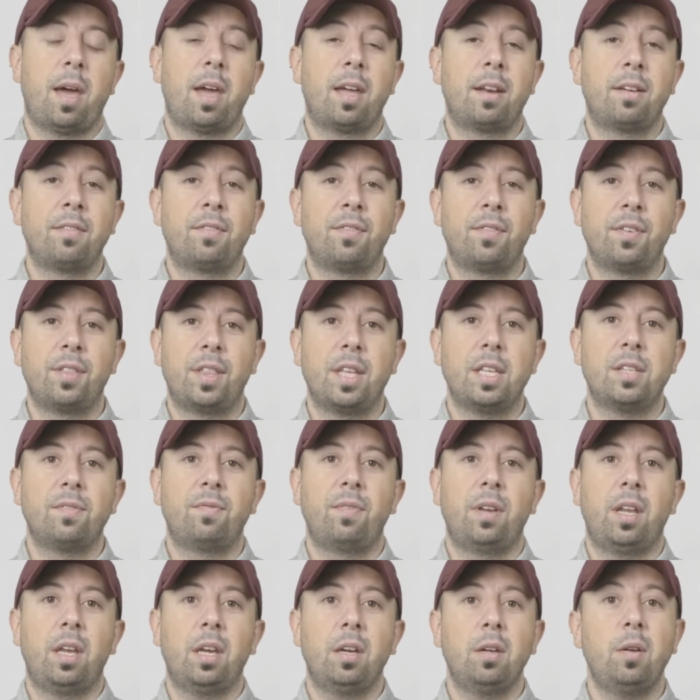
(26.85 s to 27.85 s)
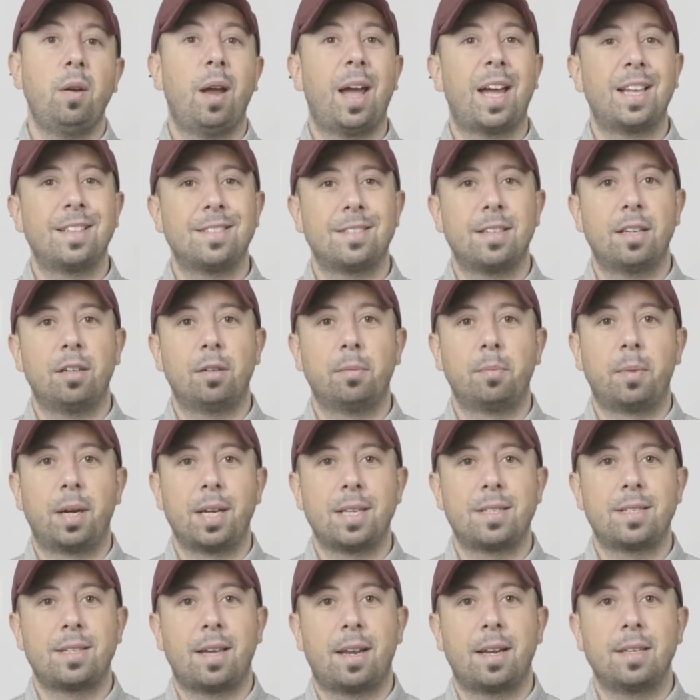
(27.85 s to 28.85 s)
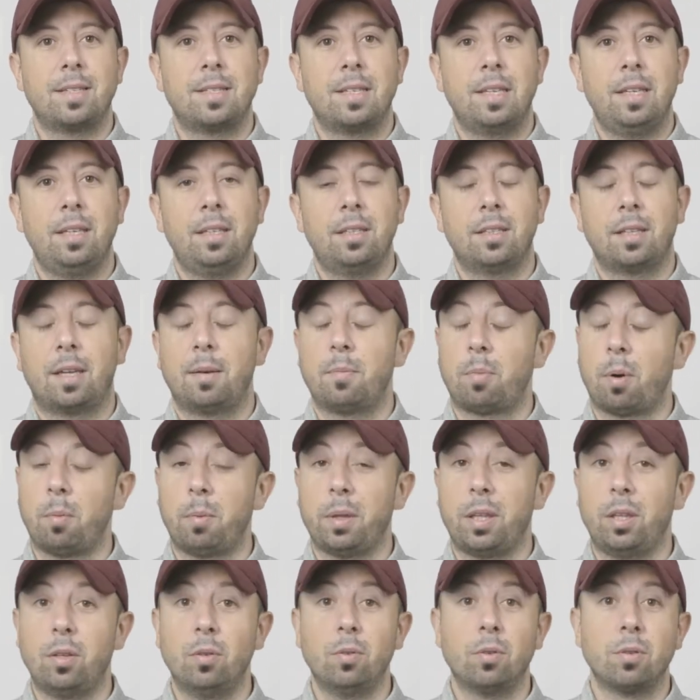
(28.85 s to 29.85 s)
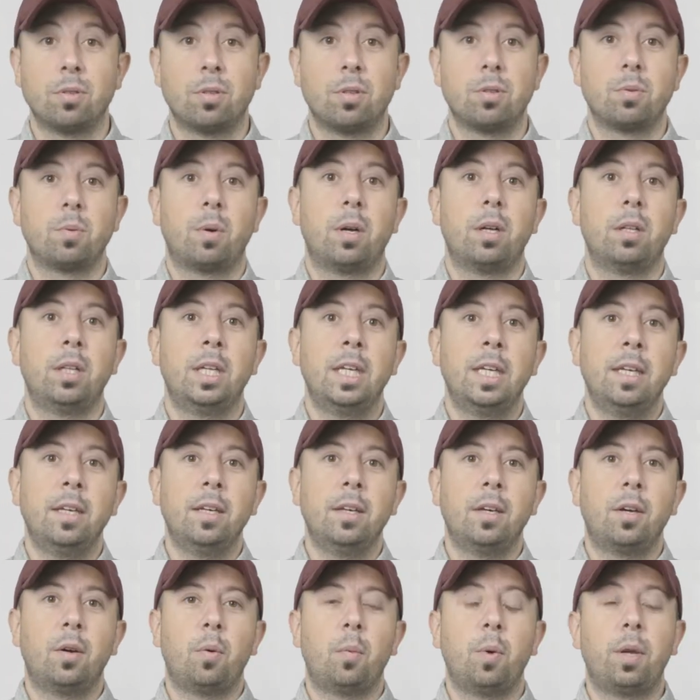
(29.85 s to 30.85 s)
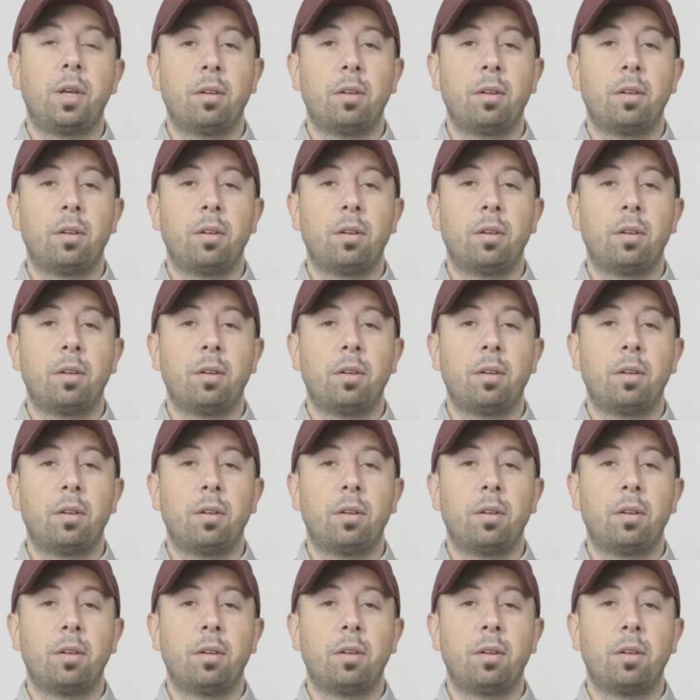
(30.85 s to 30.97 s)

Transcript: And for this video, and to help my sanity, and probably yours as well, we're